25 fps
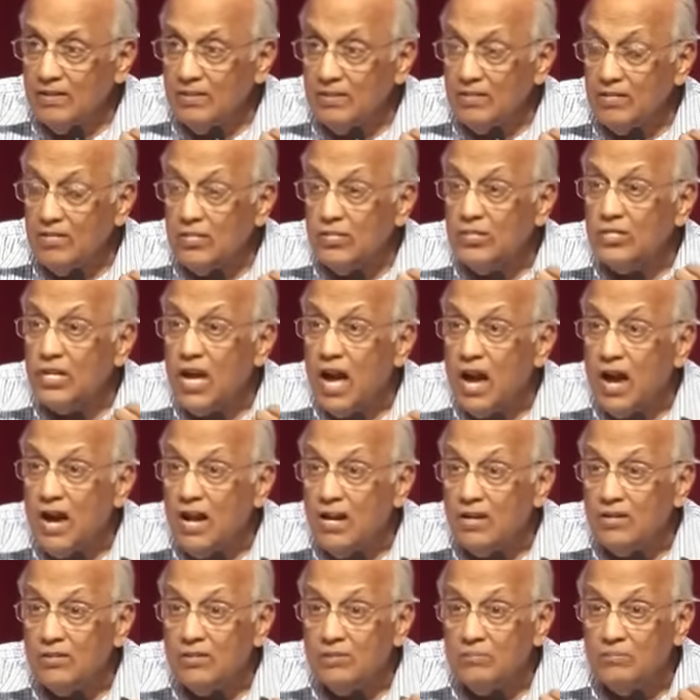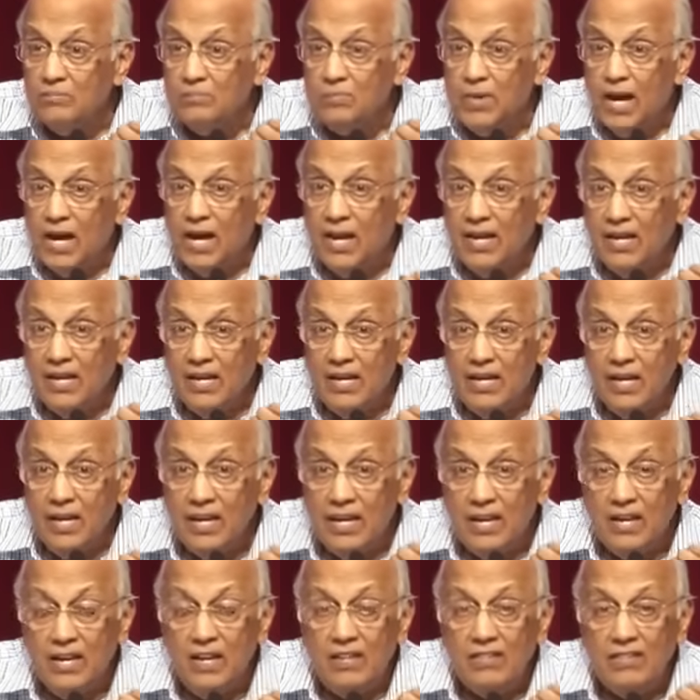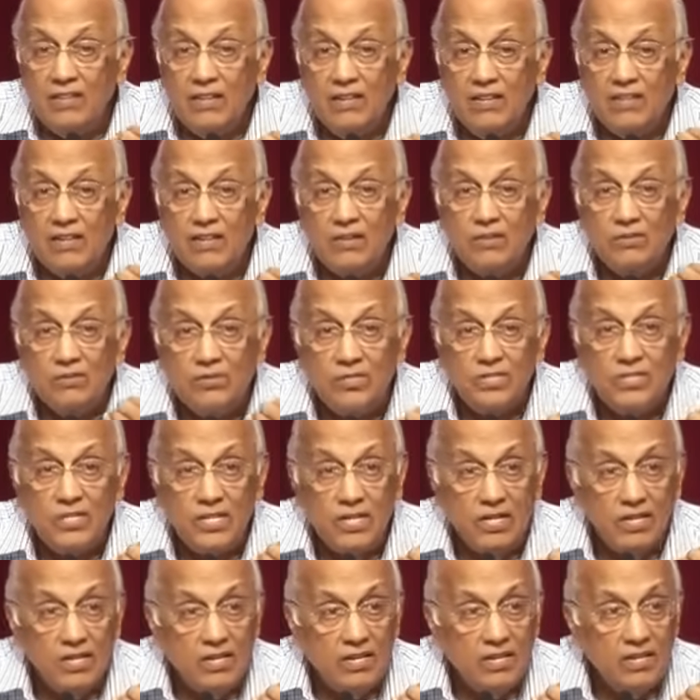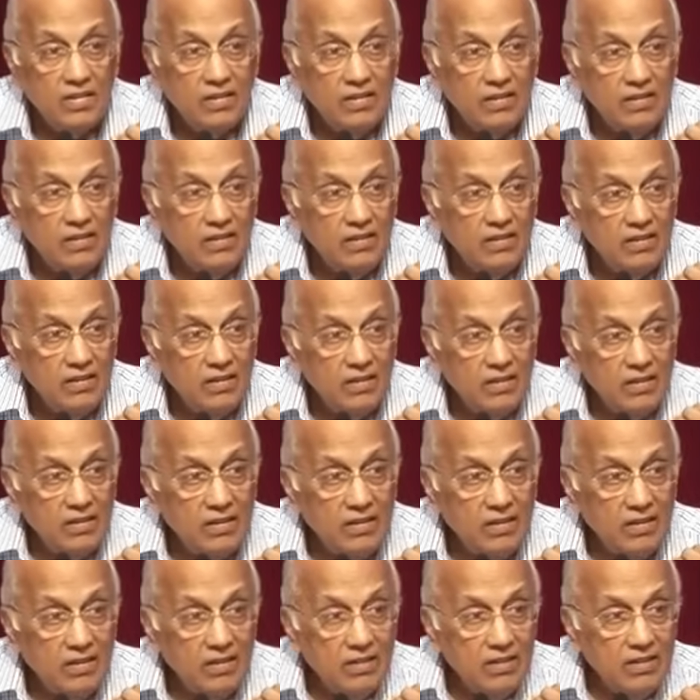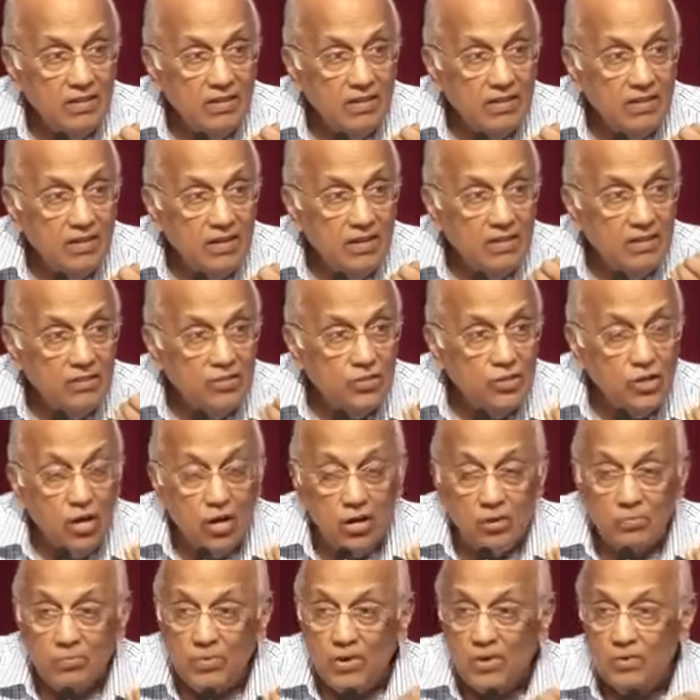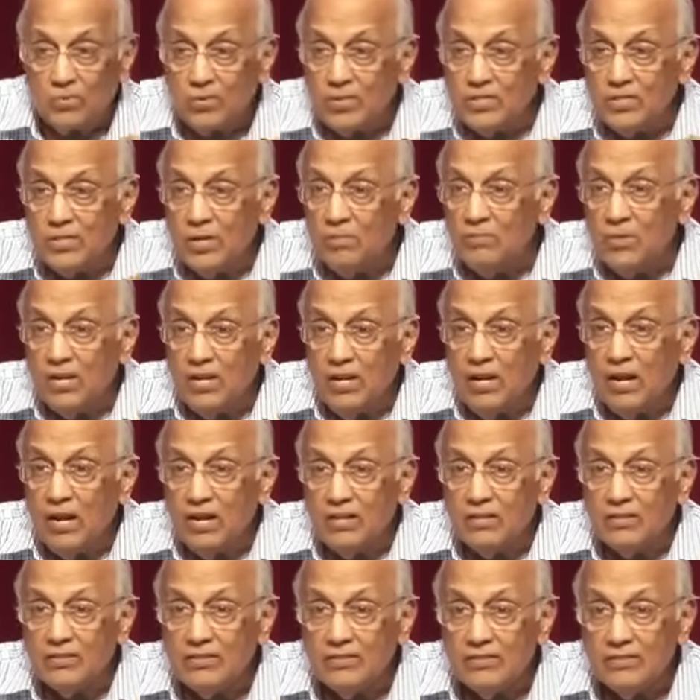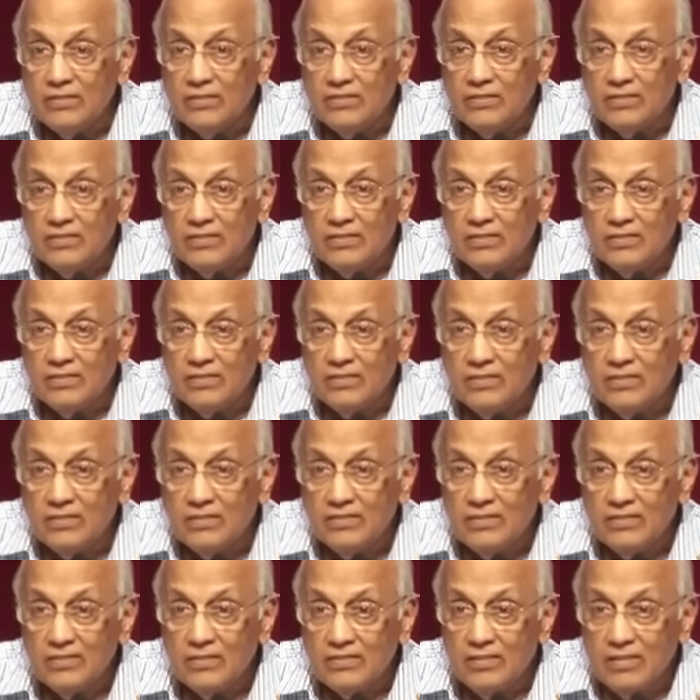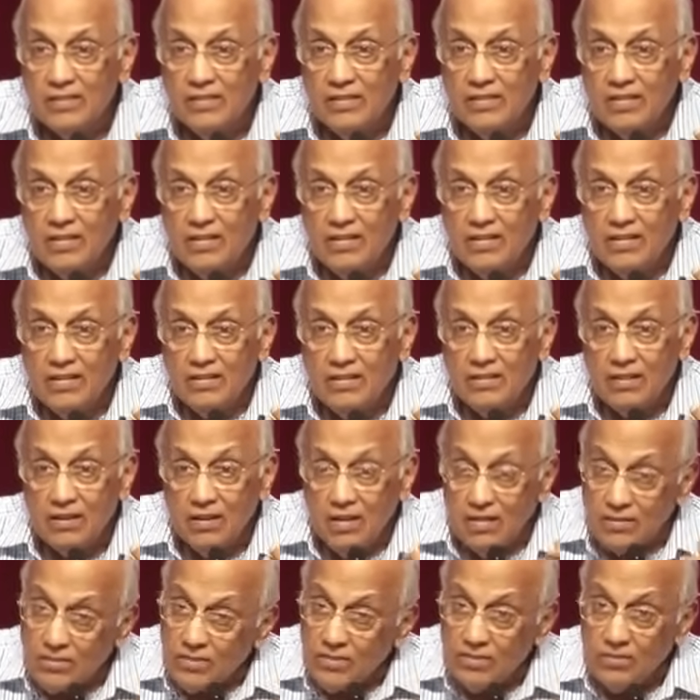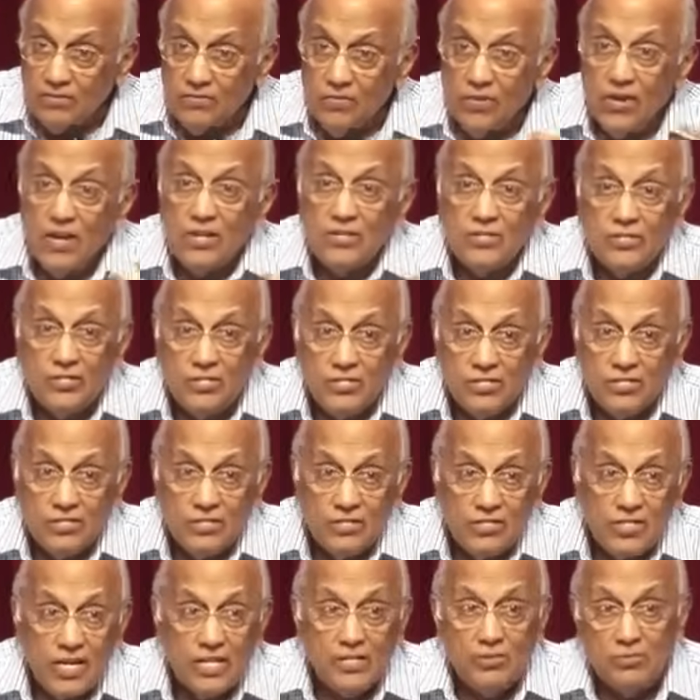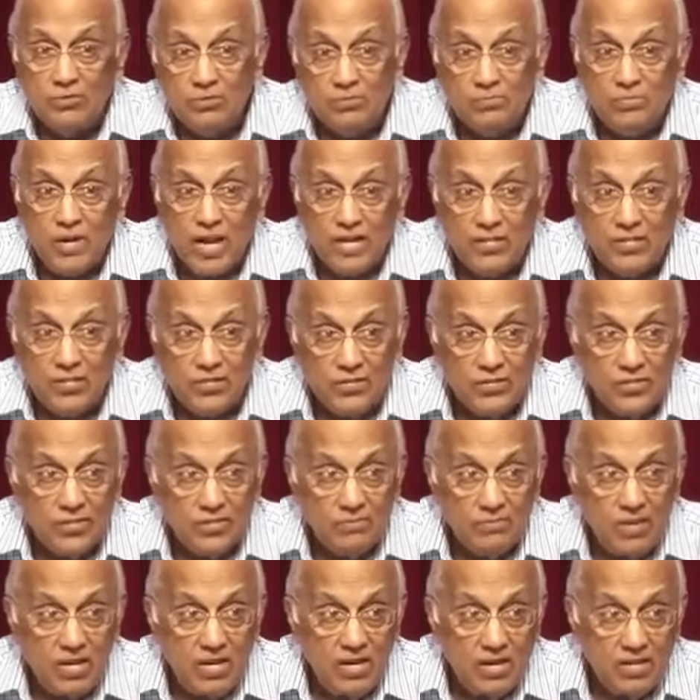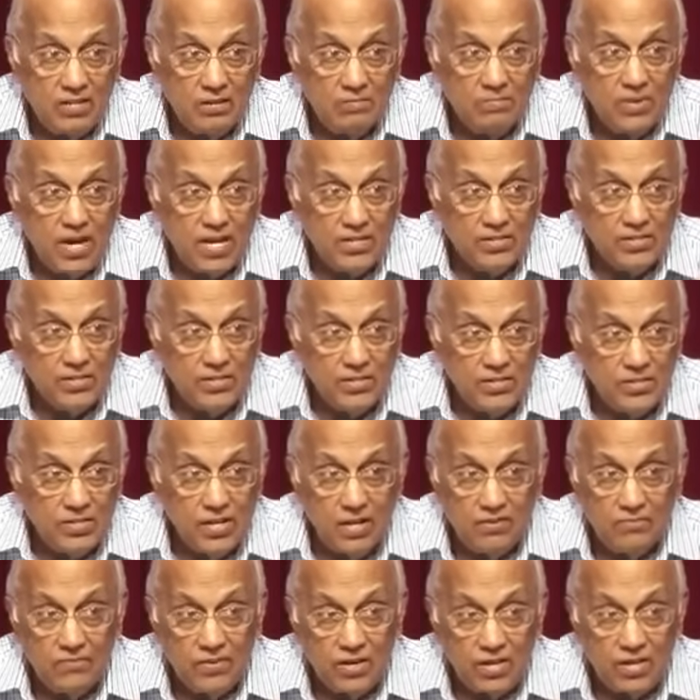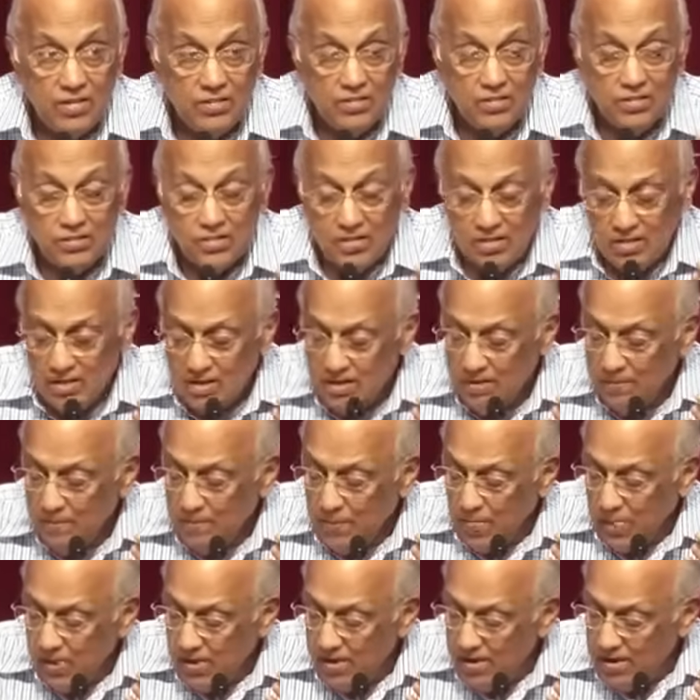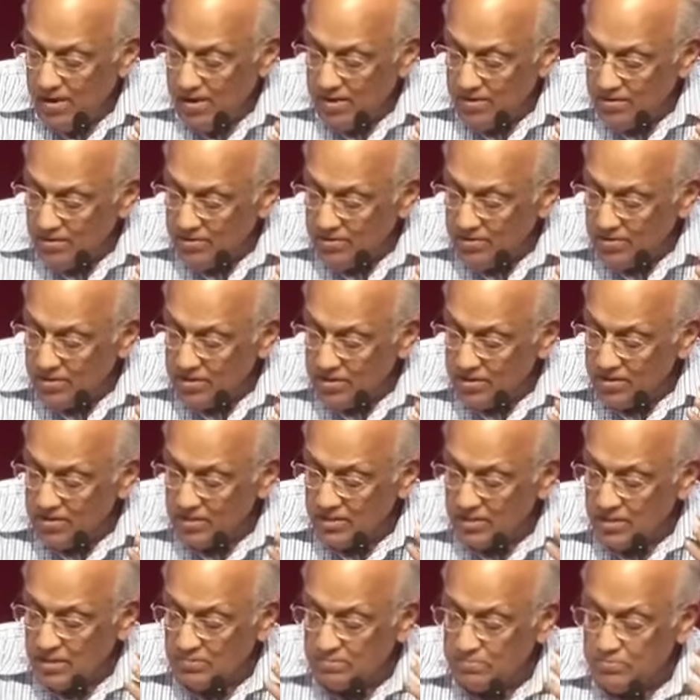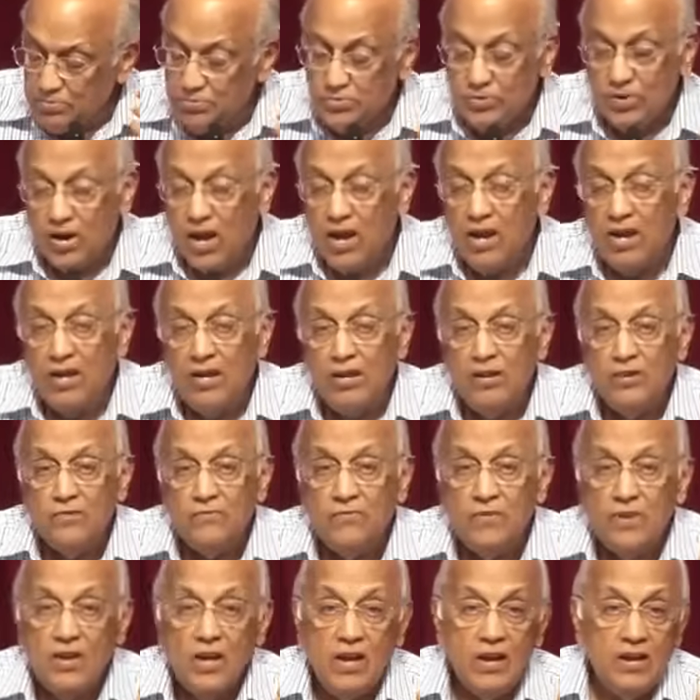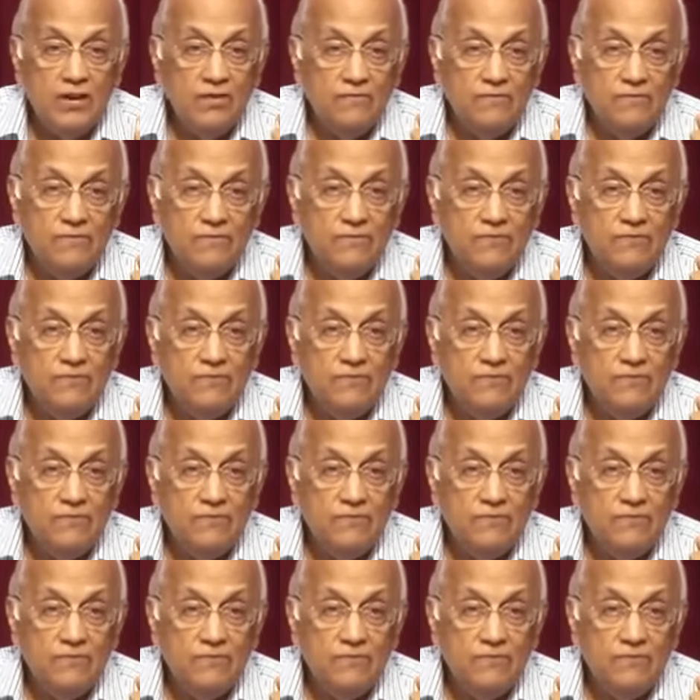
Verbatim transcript: The desire to buy anything that you see in a shop or with somebody else. The lust of the flesh is the sexual passions and many other passions in our flesh. And the third is the pride of life